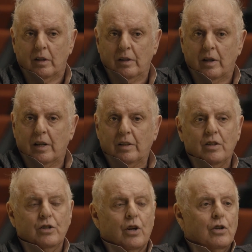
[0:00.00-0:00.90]
in the
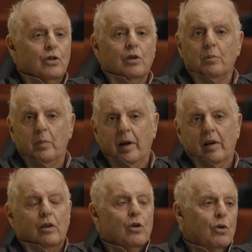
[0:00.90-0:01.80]
eighteenth century,
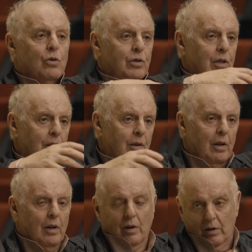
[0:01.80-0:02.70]
Berlioz and,
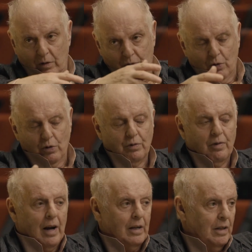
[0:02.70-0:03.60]
of course,
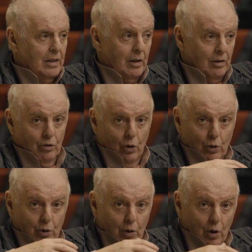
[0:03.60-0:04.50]
Wagner
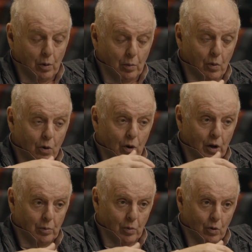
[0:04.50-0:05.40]
wrote more
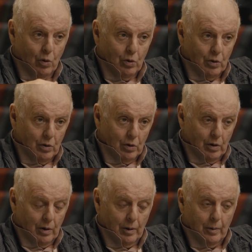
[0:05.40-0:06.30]
and more
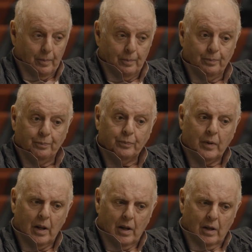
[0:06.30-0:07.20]
um,
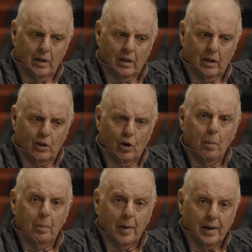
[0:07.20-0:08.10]

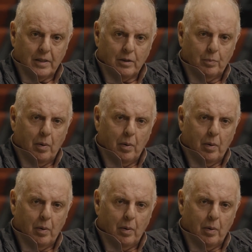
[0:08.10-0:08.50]
complex